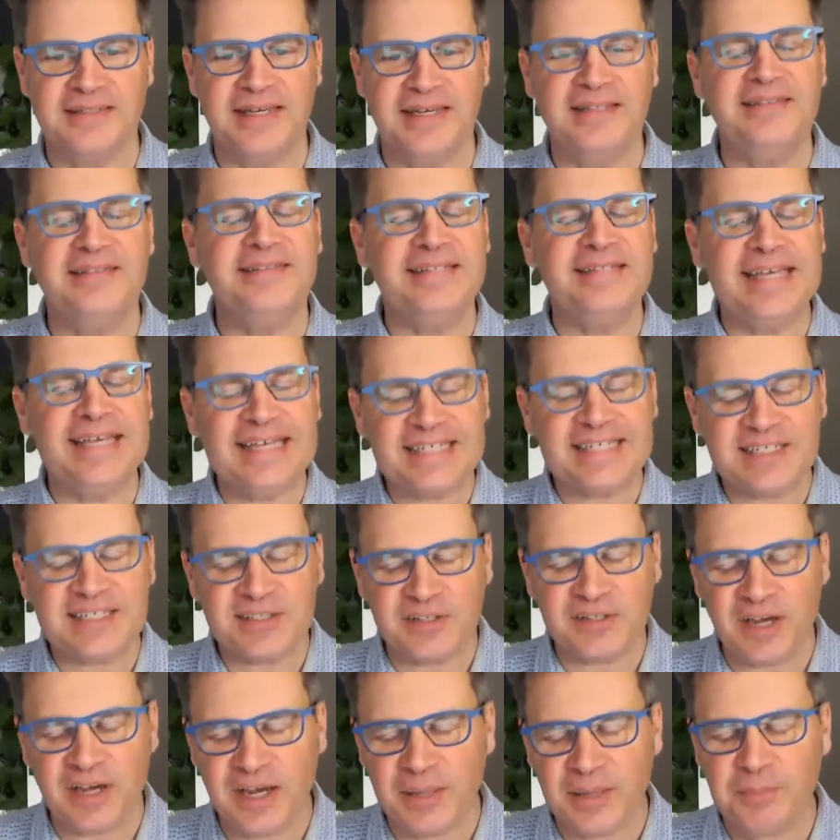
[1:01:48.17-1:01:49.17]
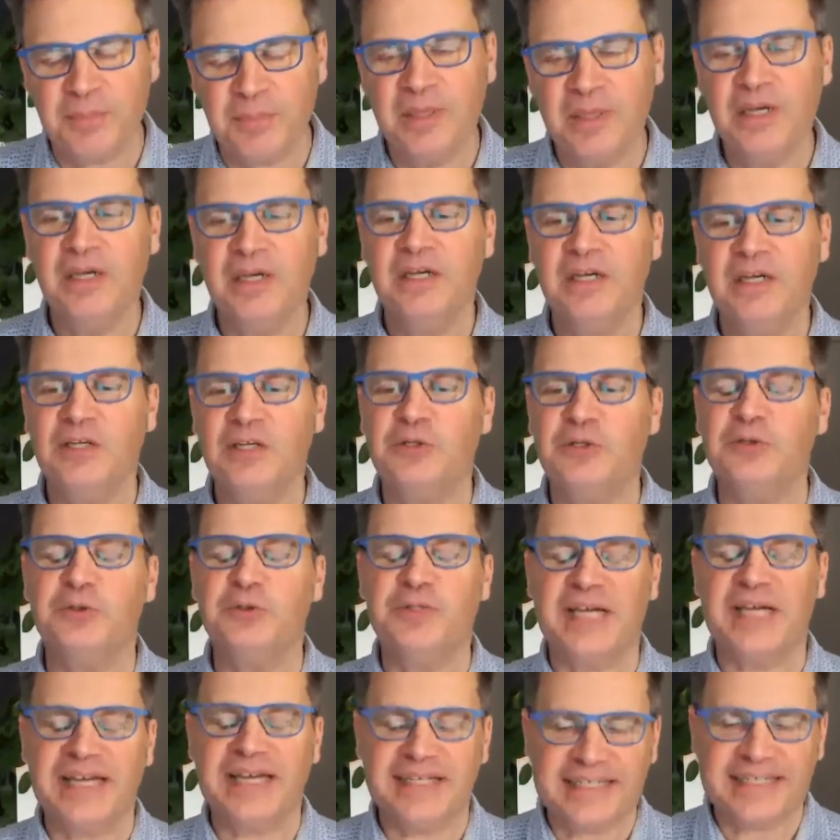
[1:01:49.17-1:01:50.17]
It takes time.
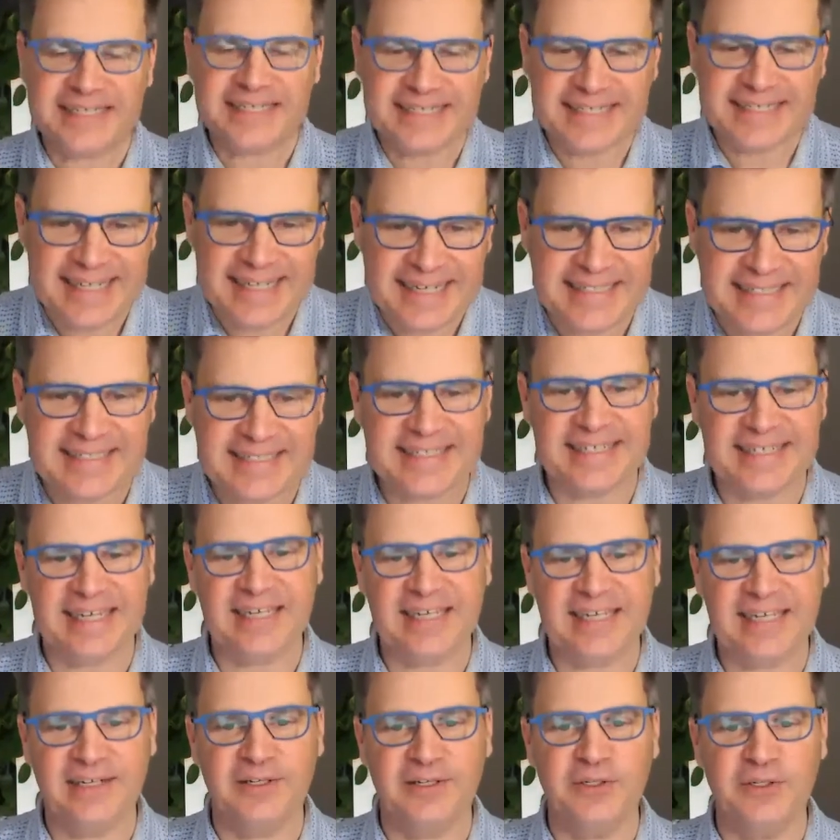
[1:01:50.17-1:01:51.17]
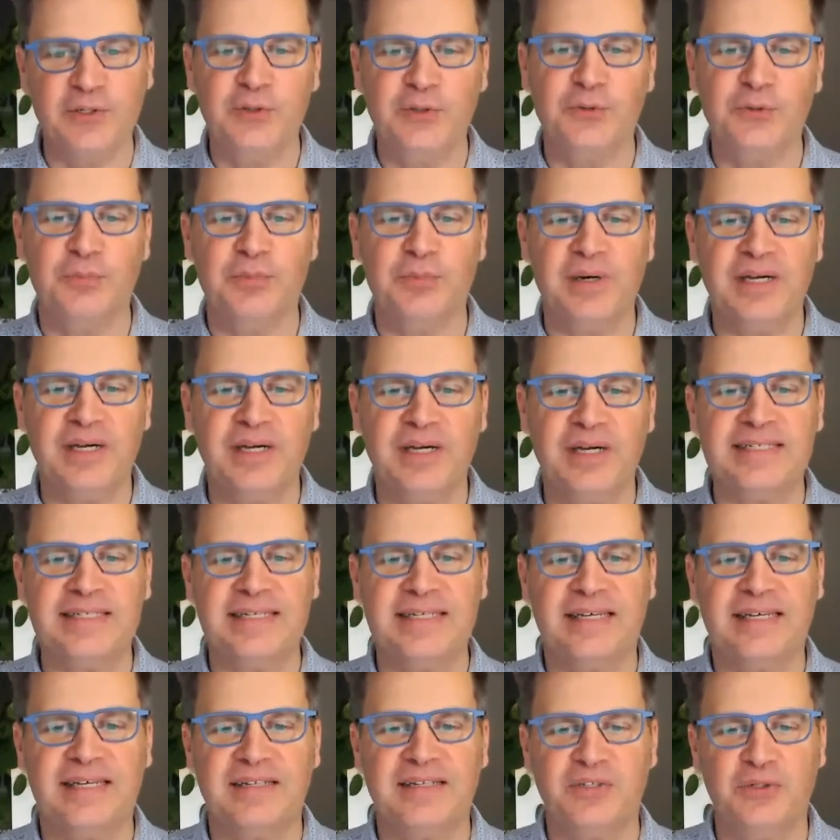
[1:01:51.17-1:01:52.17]
You can get in a new
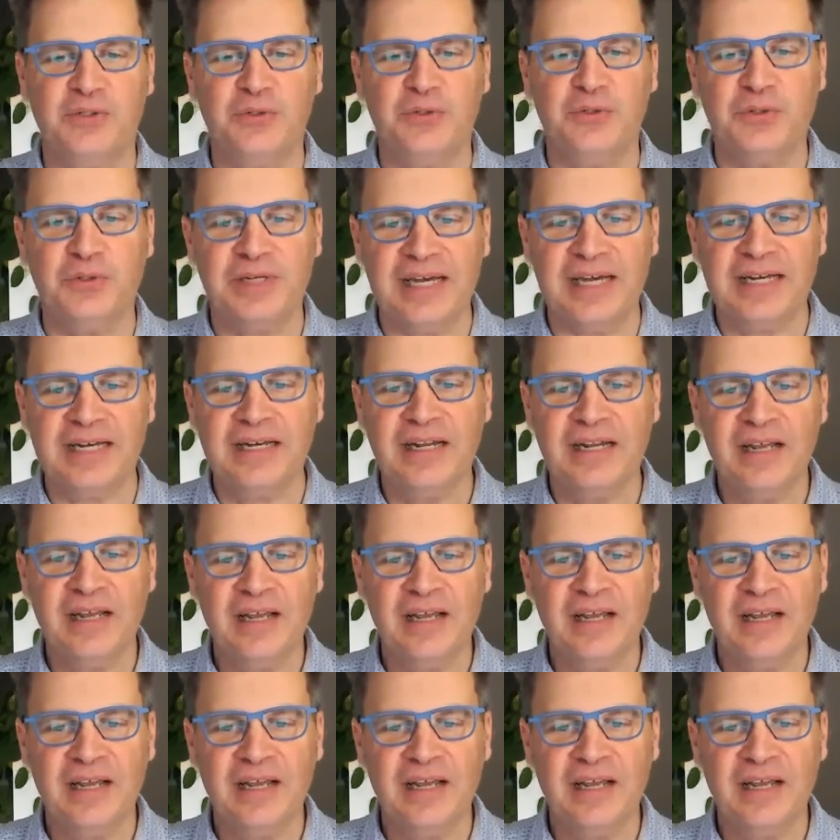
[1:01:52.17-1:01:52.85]
mindset. You can,